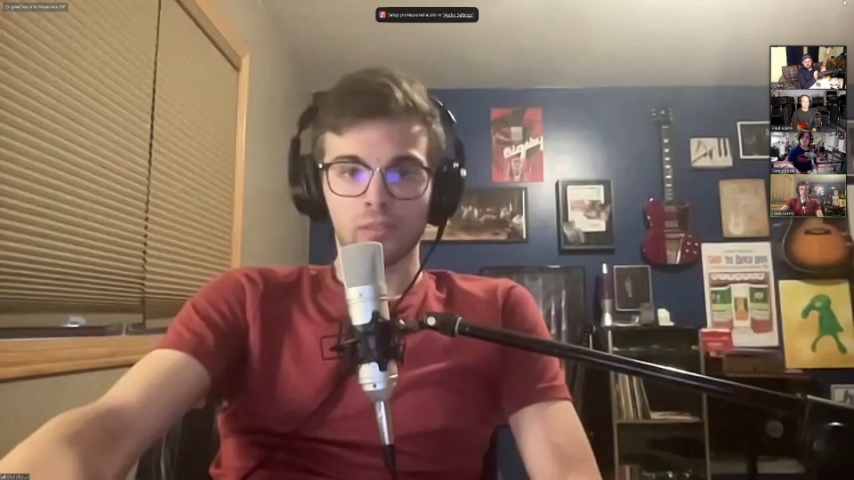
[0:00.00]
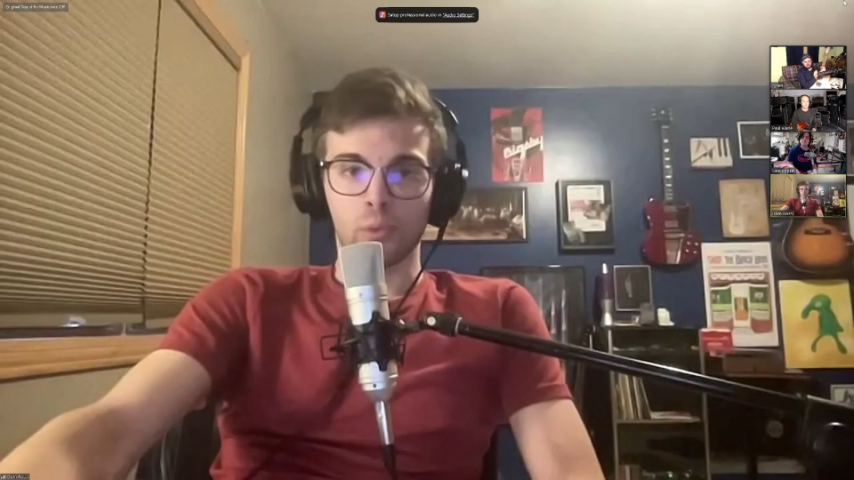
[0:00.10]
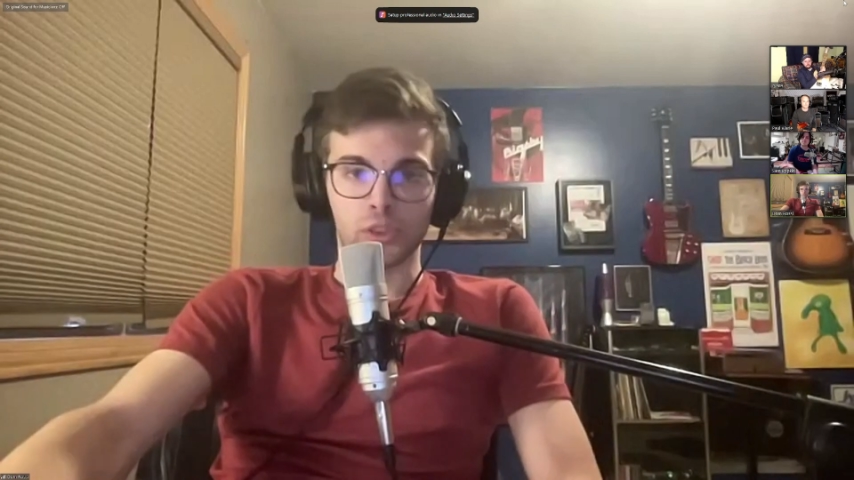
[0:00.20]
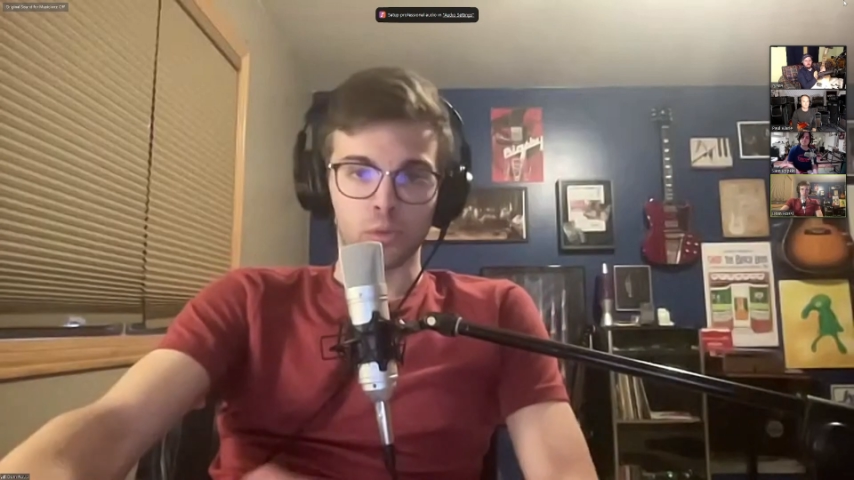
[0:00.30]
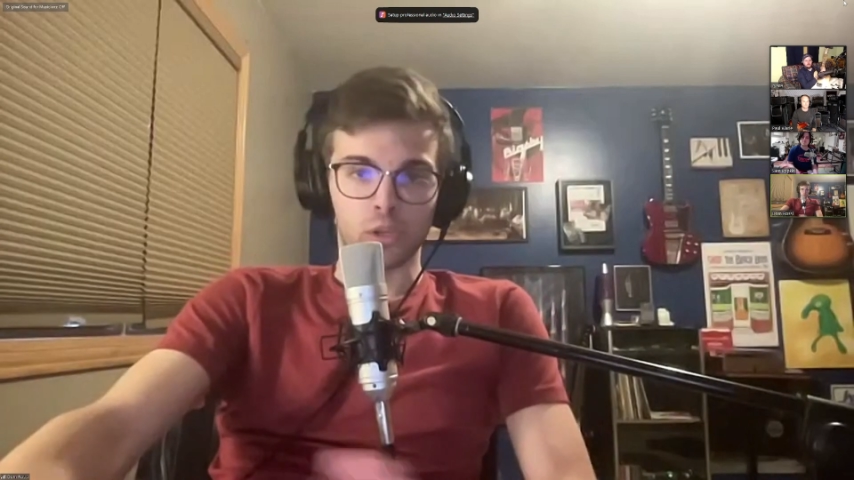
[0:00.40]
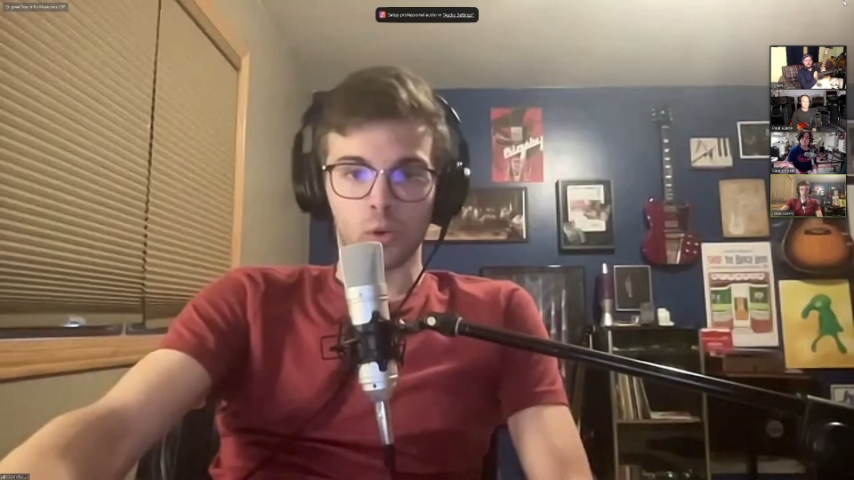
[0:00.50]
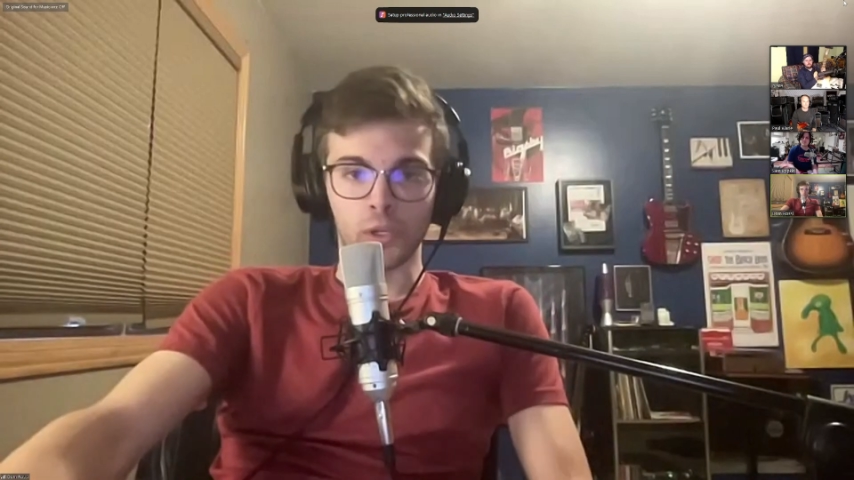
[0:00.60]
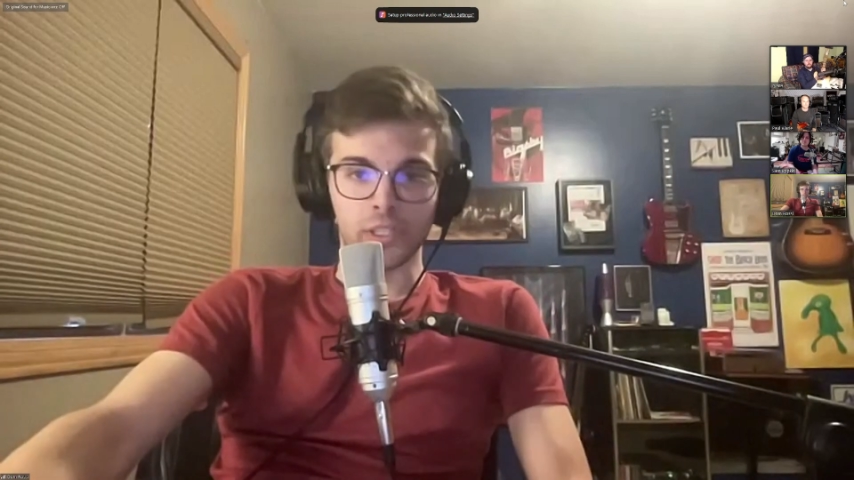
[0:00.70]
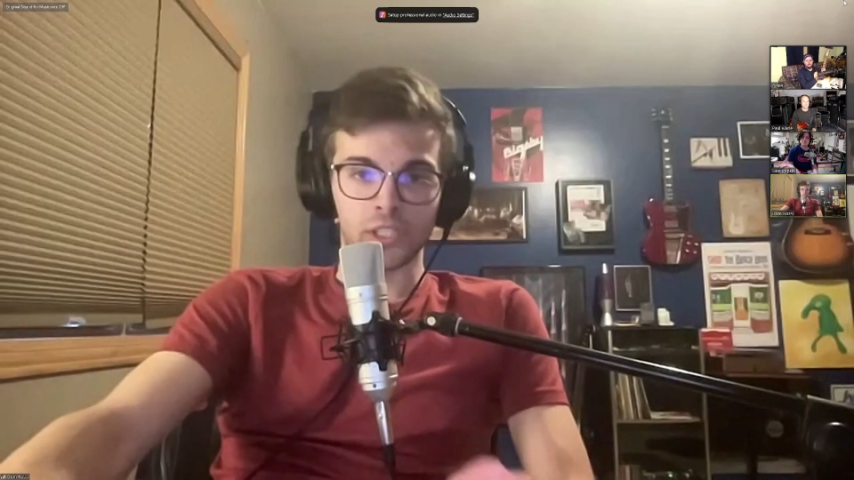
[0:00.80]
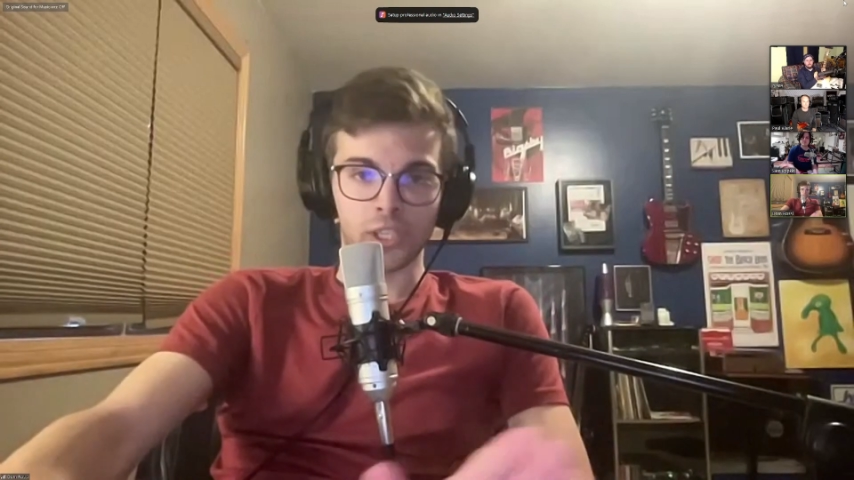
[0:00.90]
with the
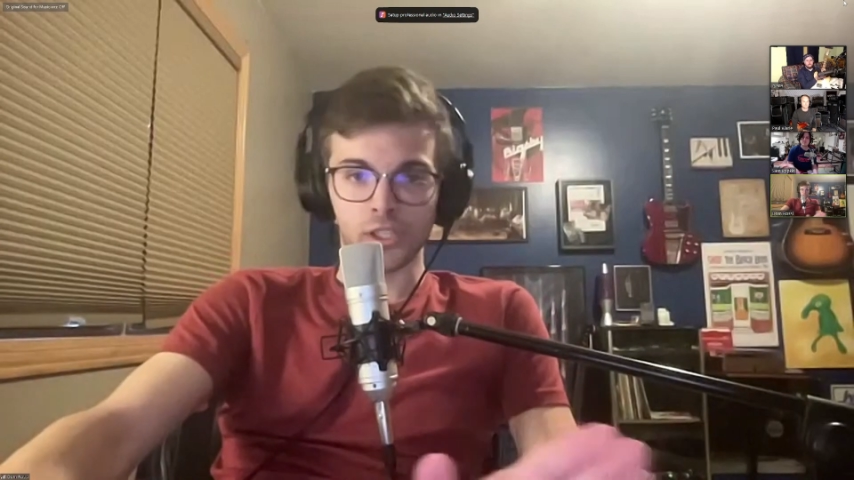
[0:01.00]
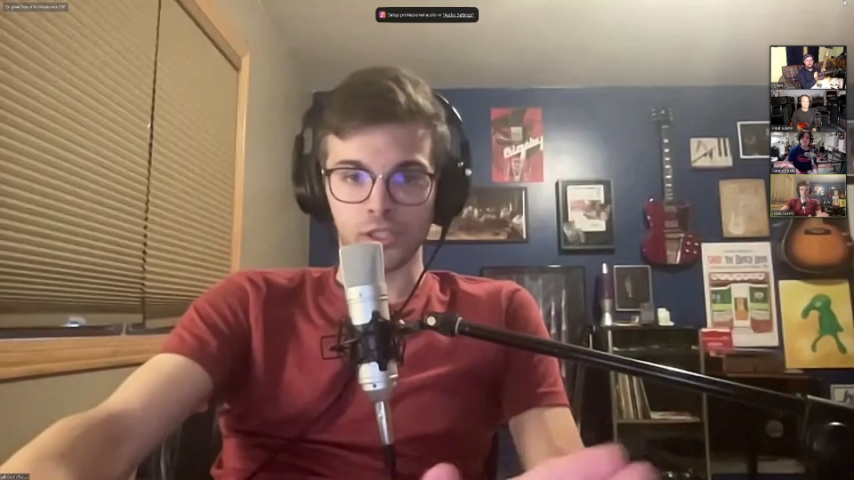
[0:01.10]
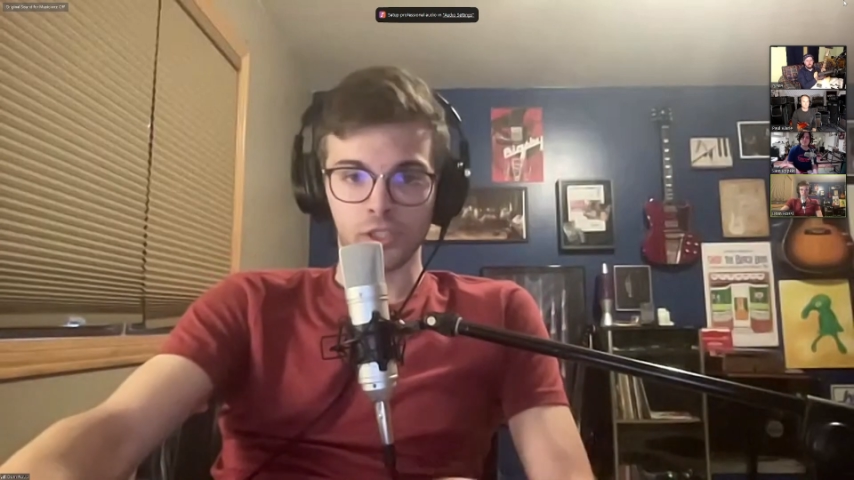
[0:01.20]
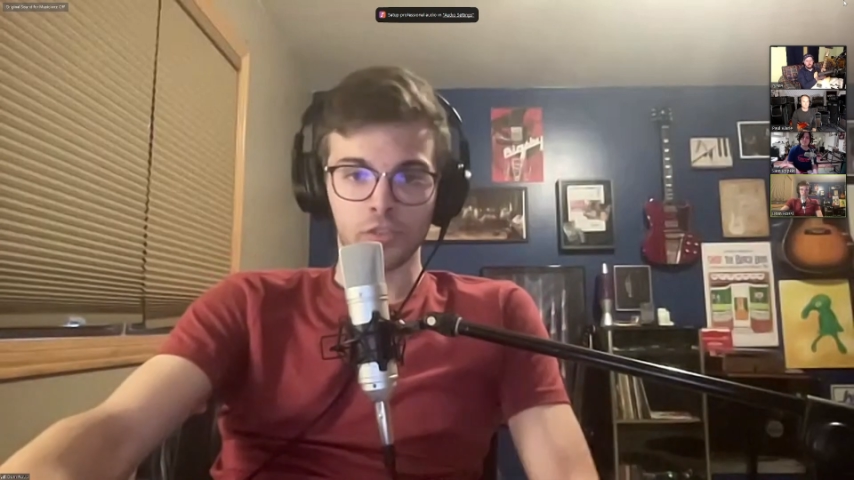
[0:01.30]
recording sessions